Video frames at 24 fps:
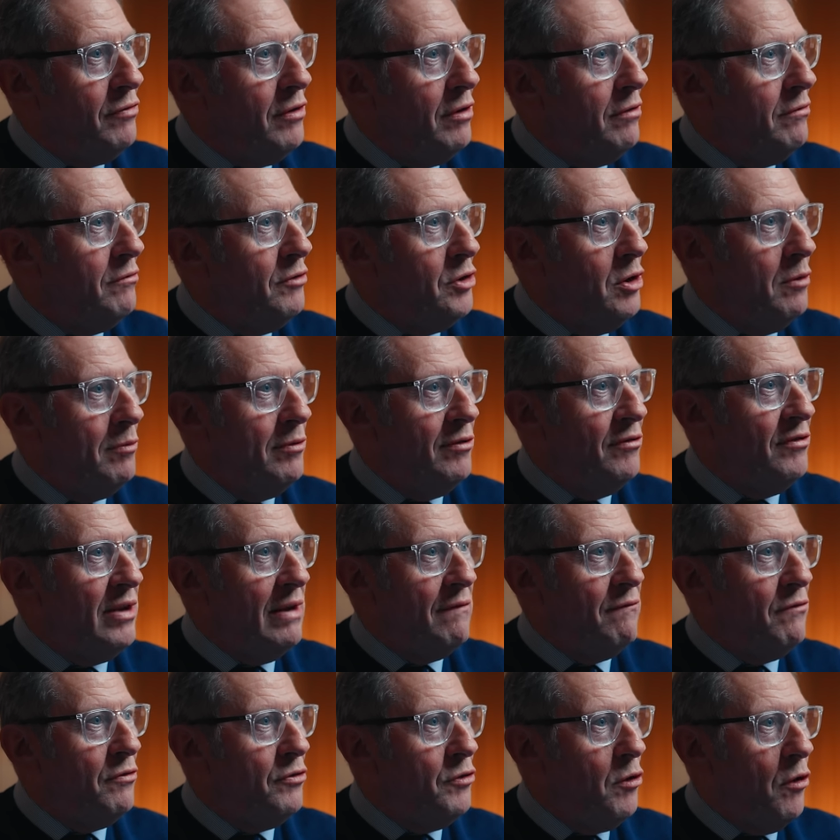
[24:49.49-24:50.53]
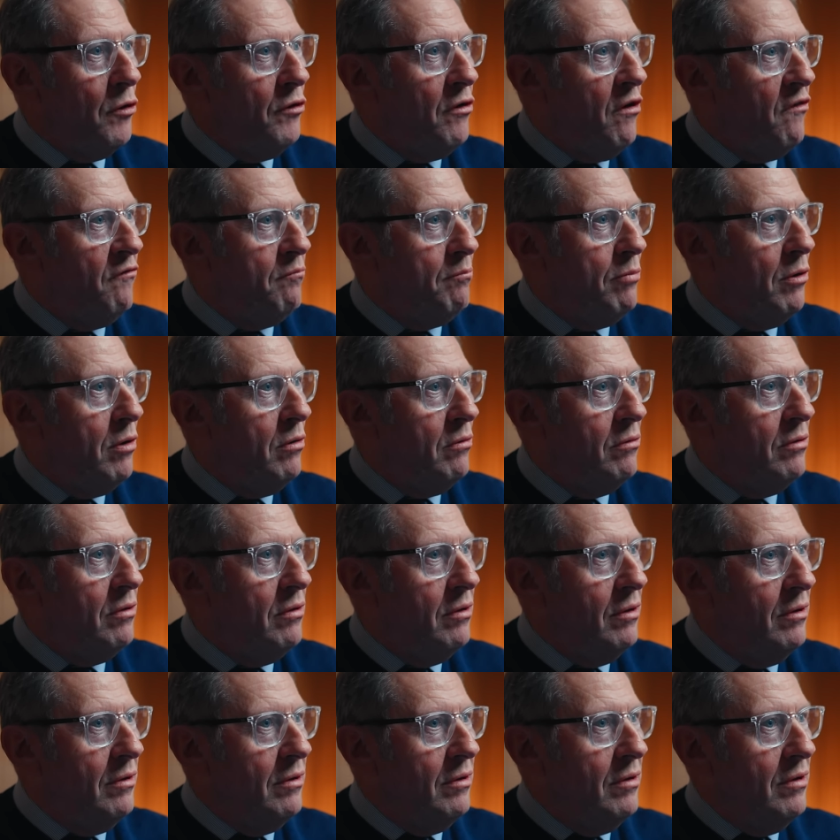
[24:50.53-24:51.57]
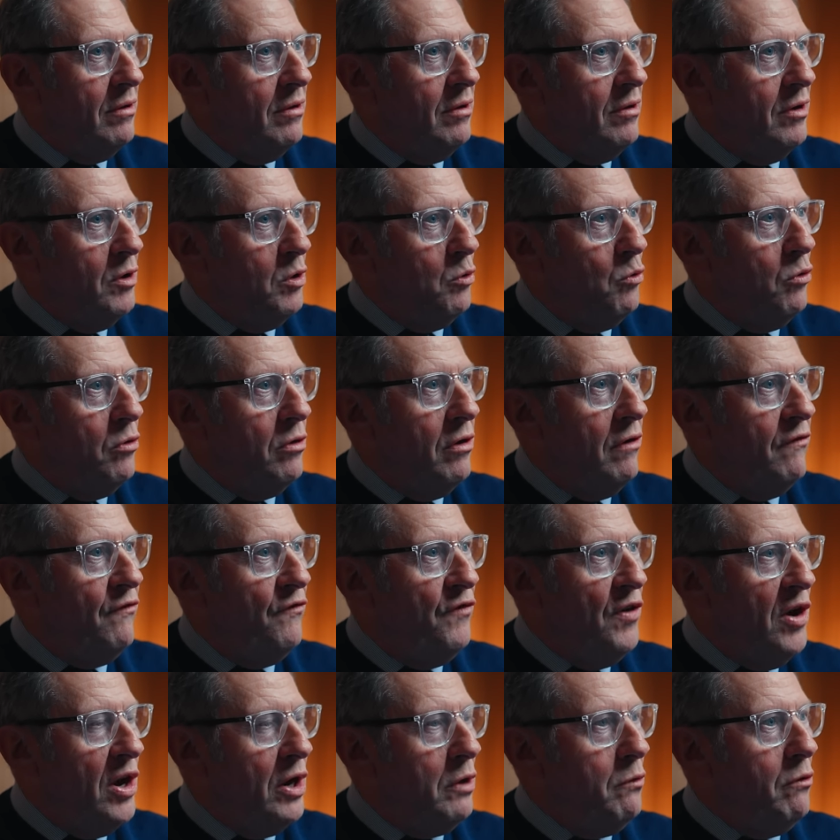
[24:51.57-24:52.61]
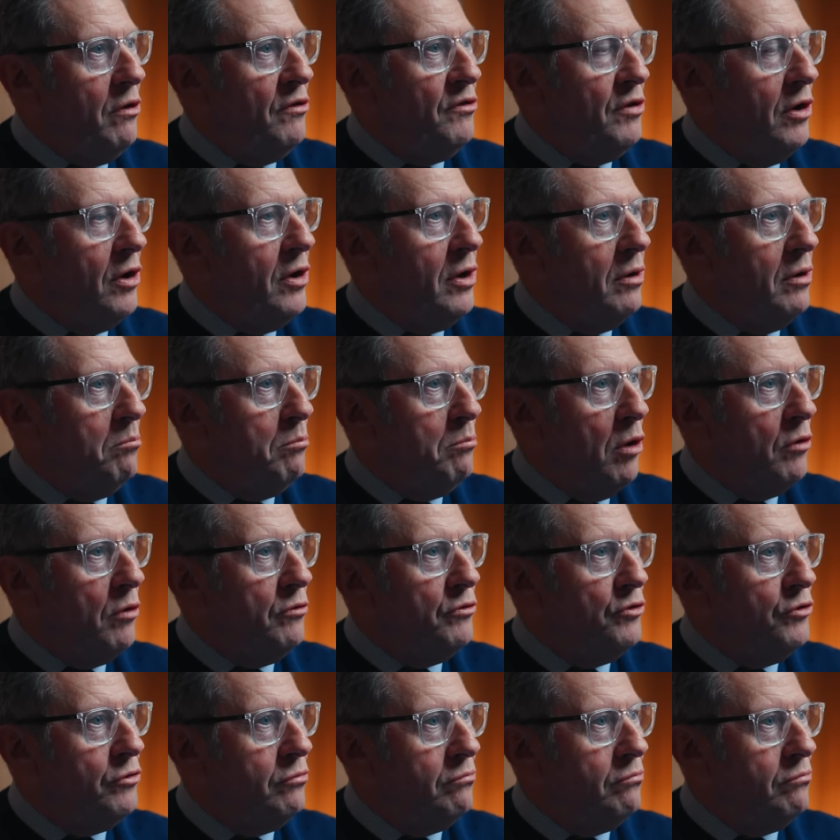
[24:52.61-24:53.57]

that nobody's even thought of, but we're a fairly resilient bunch.